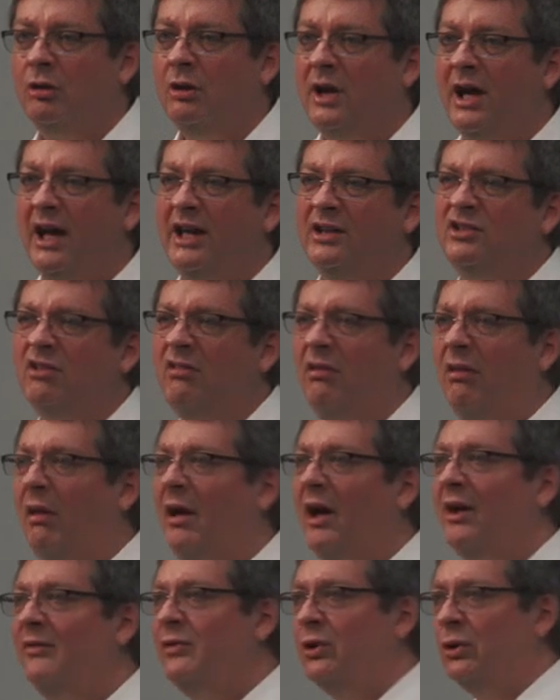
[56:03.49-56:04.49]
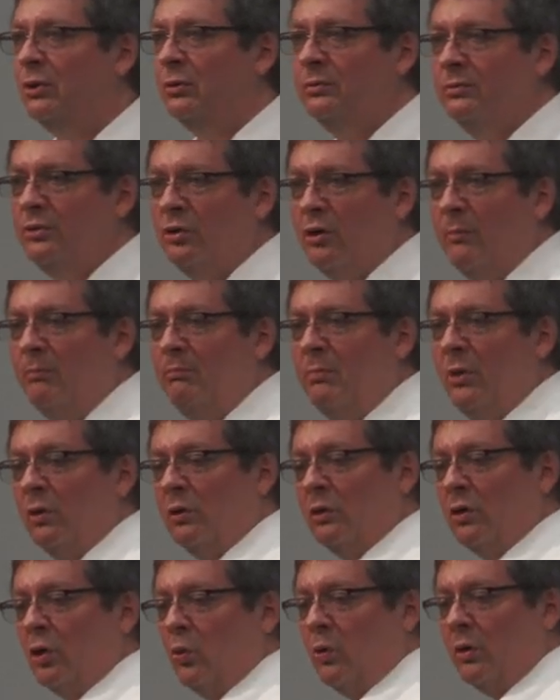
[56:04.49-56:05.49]
clients love you. You're a
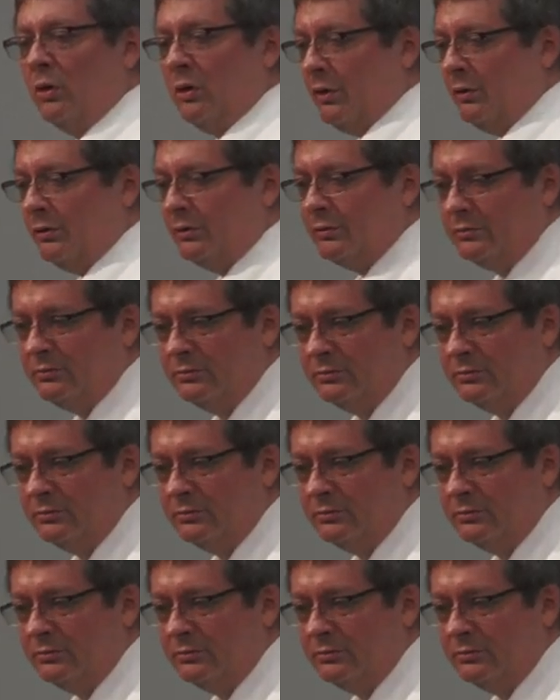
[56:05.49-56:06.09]
miracle worker.